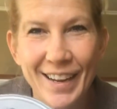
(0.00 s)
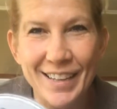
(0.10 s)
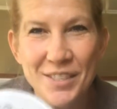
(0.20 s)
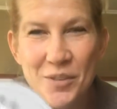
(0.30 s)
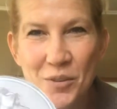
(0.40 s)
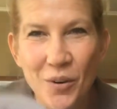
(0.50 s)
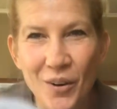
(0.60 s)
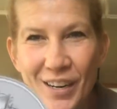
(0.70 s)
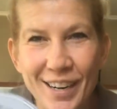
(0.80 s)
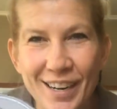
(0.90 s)
2
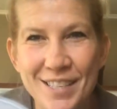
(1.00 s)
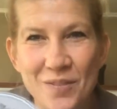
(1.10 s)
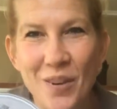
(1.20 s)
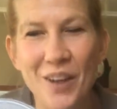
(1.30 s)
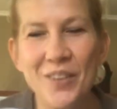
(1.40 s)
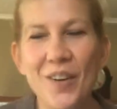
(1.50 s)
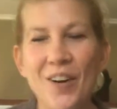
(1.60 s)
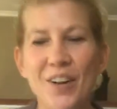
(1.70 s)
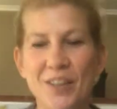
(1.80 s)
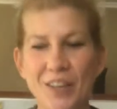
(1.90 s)
quarters, 1
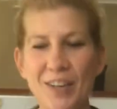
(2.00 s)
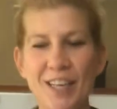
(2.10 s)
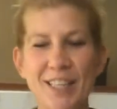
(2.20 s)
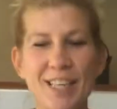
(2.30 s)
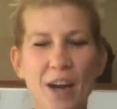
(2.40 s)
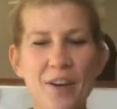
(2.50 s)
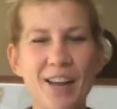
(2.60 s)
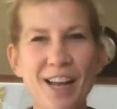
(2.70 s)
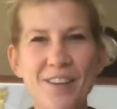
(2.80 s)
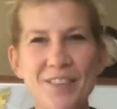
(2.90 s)
quarter. Good. Count it
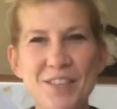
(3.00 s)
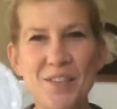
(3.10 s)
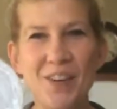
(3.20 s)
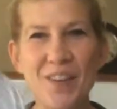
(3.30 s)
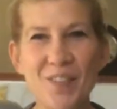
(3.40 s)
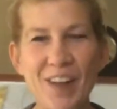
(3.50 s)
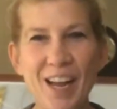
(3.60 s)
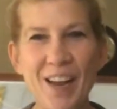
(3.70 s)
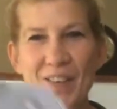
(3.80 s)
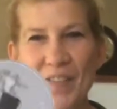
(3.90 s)
out.
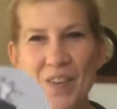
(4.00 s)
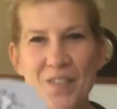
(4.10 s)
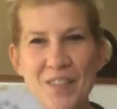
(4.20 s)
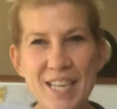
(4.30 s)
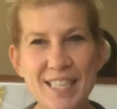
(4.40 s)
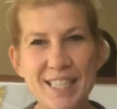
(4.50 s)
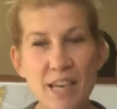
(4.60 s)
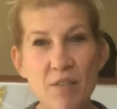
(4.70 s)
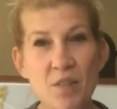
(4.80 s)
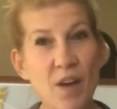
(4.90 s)
25, 50,
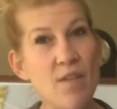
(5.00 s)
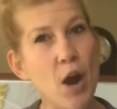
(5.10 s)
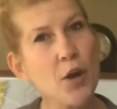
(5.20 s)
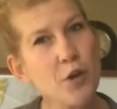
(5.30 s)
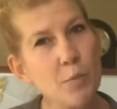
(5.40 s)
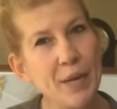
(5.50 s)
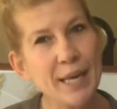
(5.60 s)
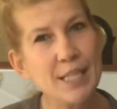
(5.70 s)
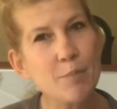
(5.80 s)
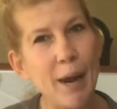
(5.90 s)
75. Are you beating
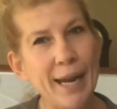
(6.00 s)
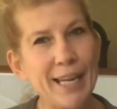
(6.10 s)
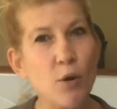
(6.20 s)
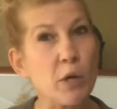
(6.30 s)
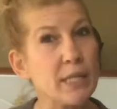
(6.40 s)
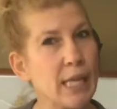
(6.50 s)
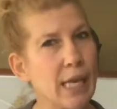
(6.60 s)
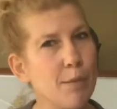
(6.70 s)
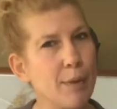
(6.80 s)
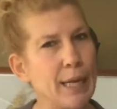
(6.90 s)
Spidey or is he
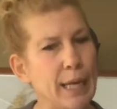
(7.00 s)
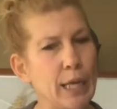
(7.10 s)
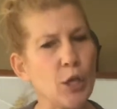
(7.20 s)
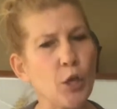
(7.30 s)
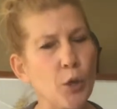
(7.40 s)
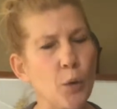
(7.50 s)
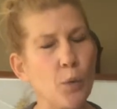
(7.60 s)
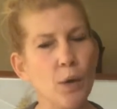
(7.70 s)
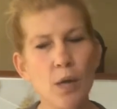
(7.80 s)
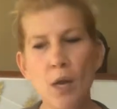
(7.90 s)
beating you?
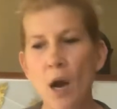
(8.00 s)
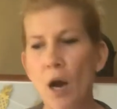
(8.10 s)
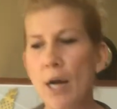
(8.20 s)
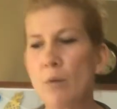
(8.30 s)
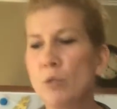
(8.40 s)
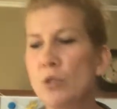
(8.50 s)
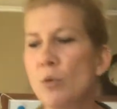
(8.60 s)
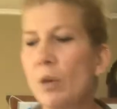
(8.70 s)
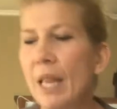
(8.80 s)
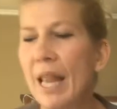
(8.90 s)
All right, we'll do
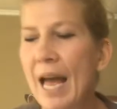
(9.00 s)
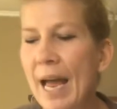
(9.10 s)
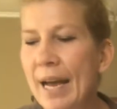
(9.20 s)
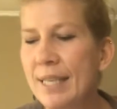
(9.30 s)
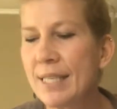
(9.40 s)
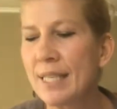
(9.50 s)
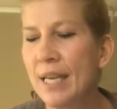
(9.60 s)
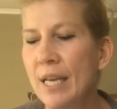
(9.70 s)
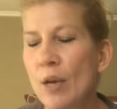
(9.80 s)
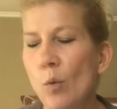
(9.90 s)
last
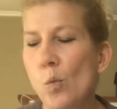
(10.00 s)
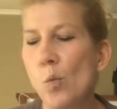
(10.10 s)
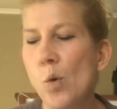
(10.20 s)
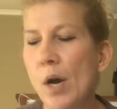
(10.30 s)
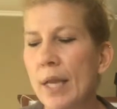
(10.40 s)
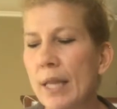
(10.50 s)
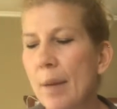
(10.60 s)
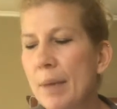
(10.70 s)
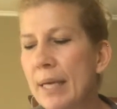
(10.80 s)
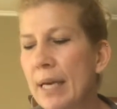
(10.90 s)
one. Let
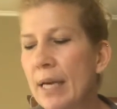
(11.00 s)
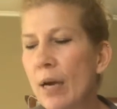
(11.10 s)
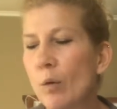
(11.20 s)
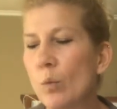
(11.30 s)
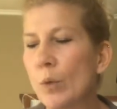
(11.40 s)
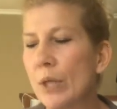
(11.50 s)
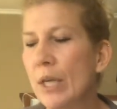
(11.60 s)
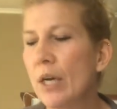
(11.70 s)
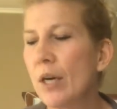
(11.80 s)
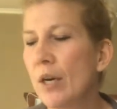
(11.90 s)
me get a really
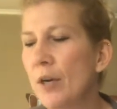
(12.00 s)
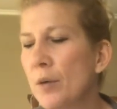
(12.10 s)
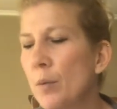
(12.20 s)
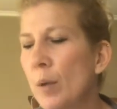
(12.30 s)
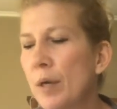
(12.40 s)
hard one.